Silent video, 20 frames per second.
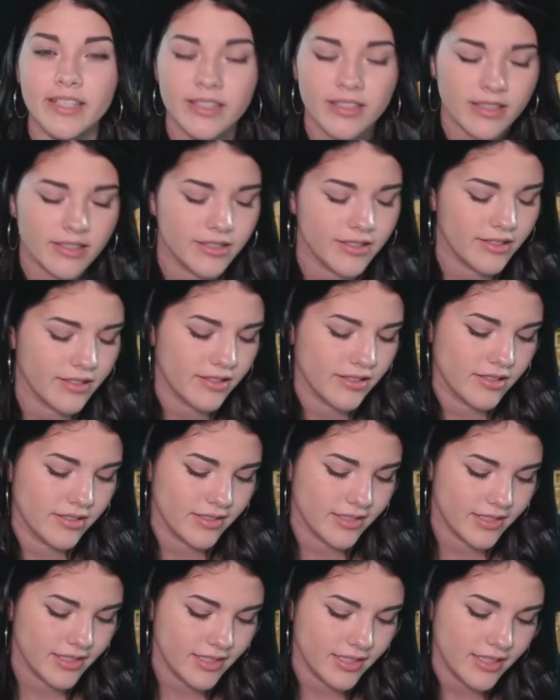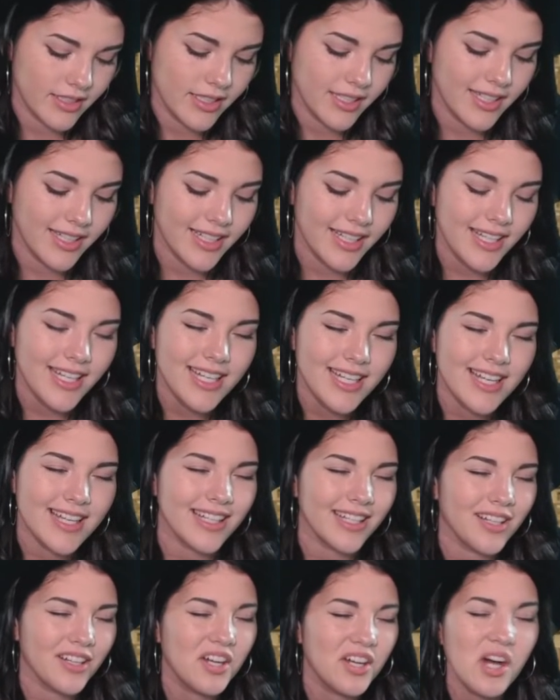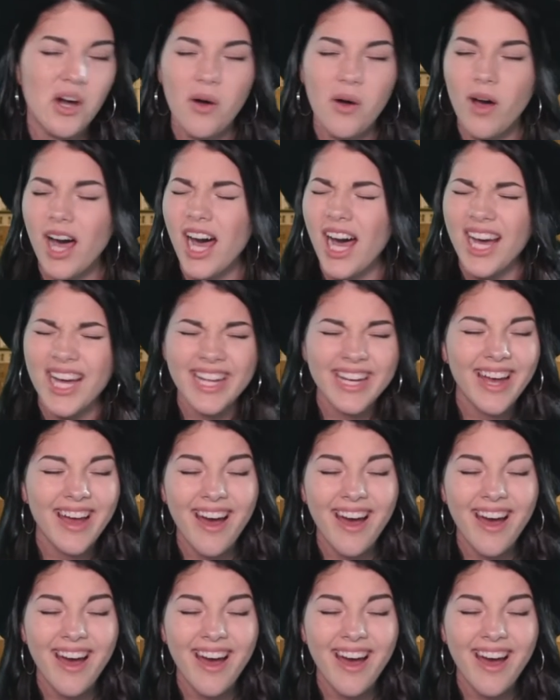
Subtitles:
And go on,